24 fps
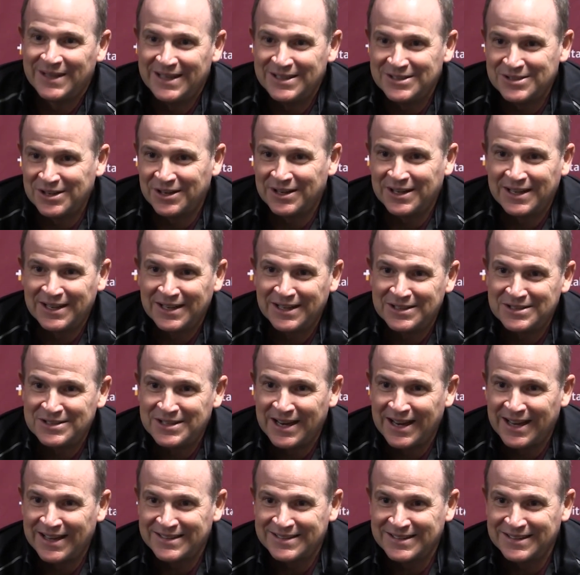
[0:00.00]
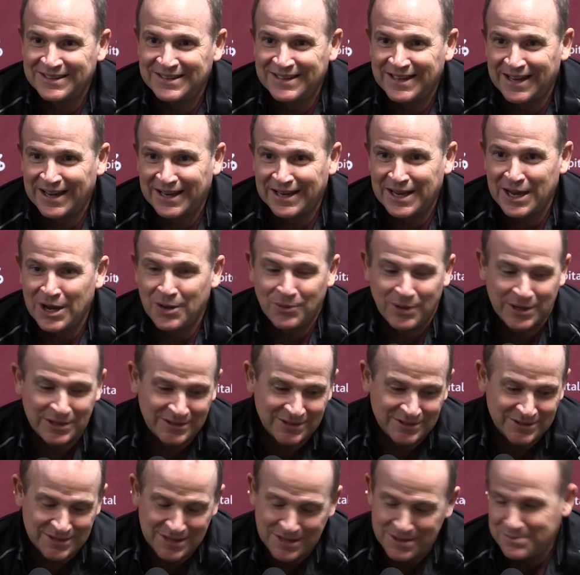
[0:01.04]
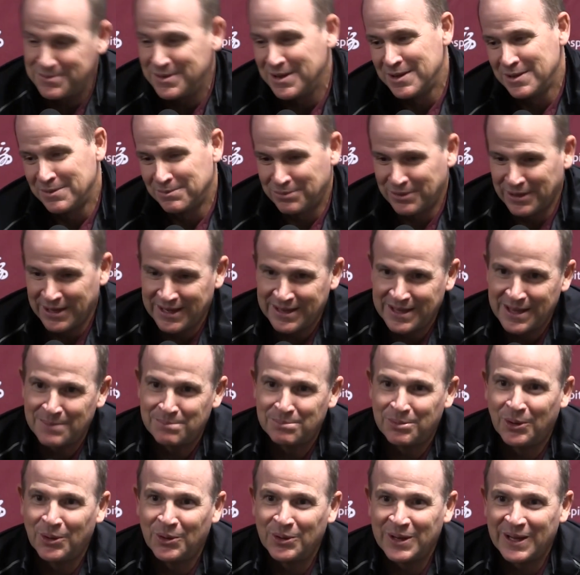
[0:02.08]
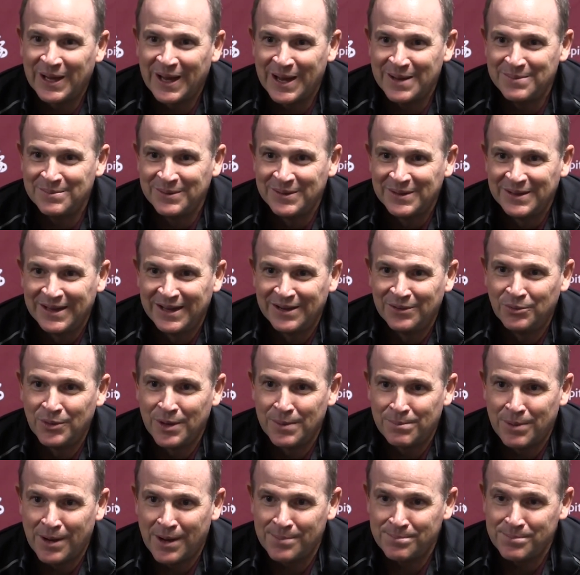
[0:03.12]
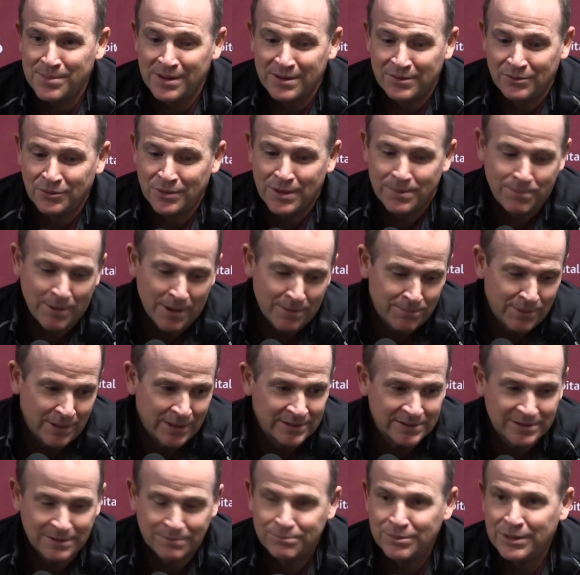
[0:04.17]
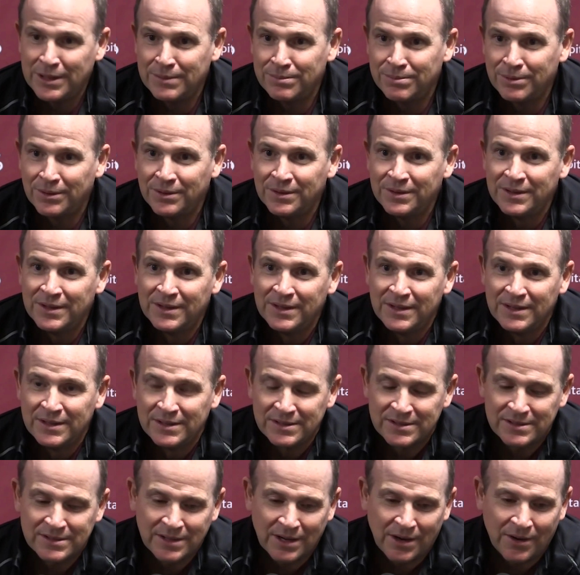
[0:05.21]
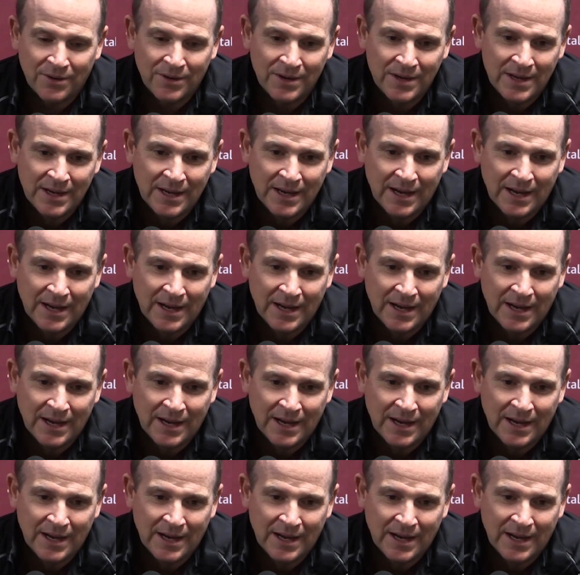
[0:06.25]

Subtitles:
He's going to get a chance, and I can't wait to see him play in that bowl game and whip up on some people. So